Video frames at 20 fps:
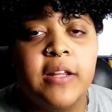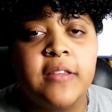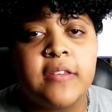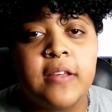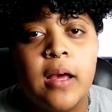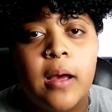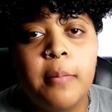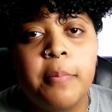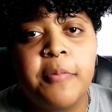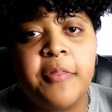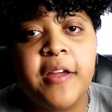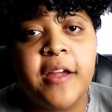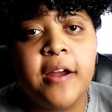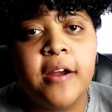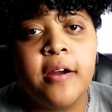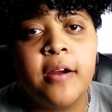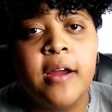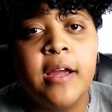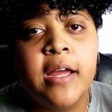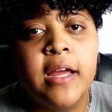it's up
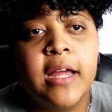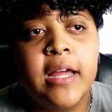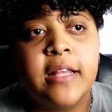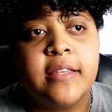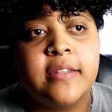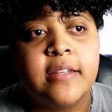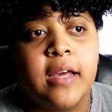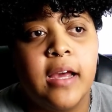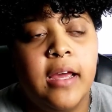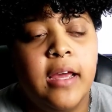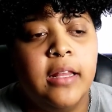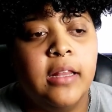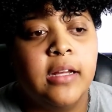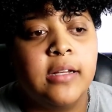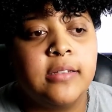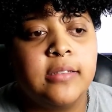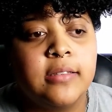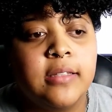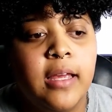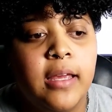there, it's it
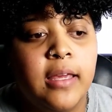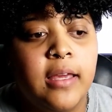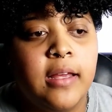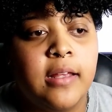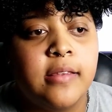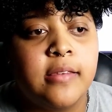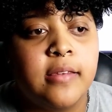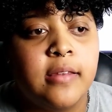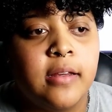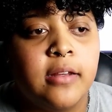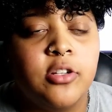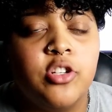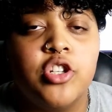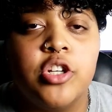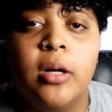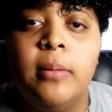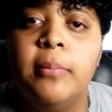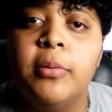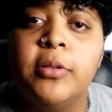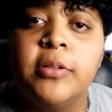looks like it's like
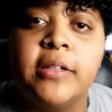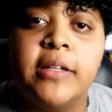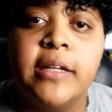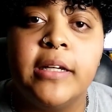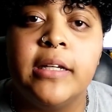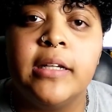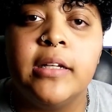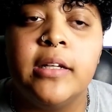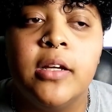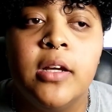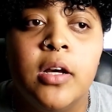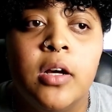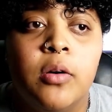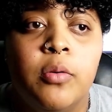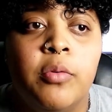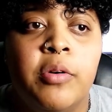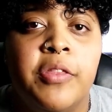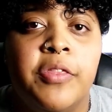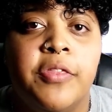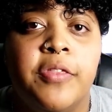jumbled in
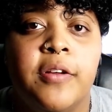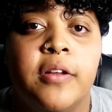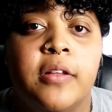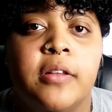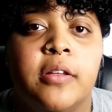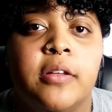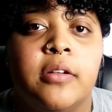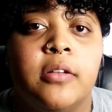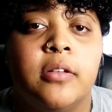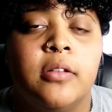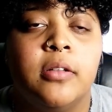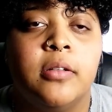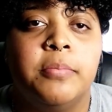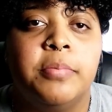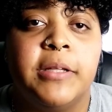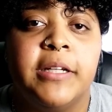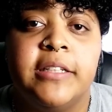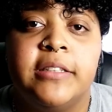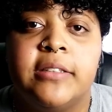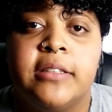with the little
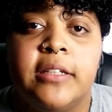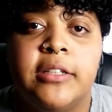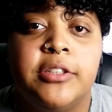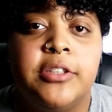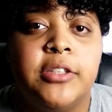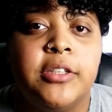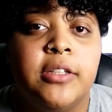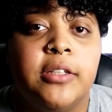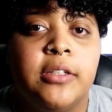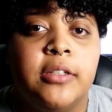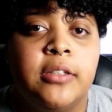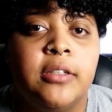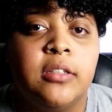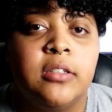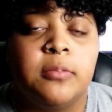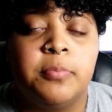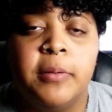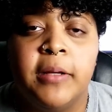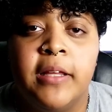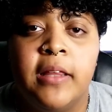PlayStation
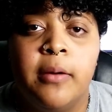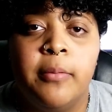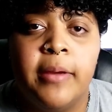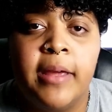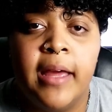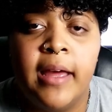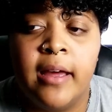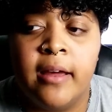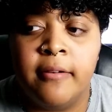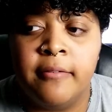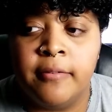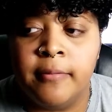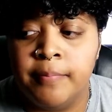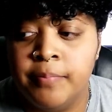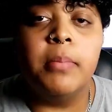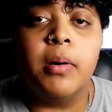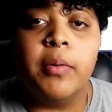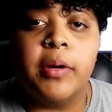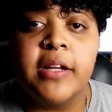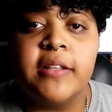display that we have.
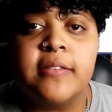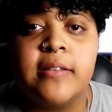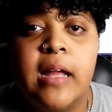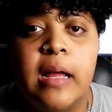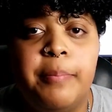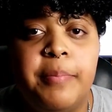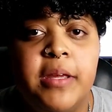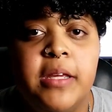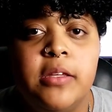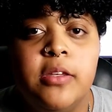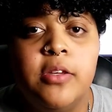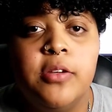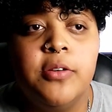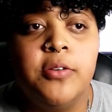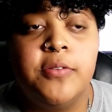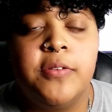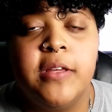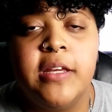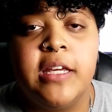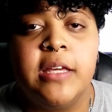But when it's not being
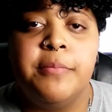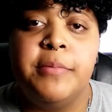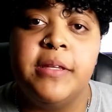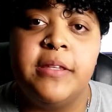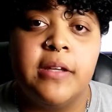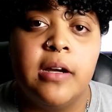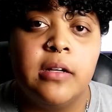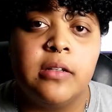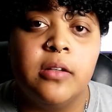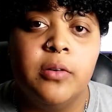used, it can be tucked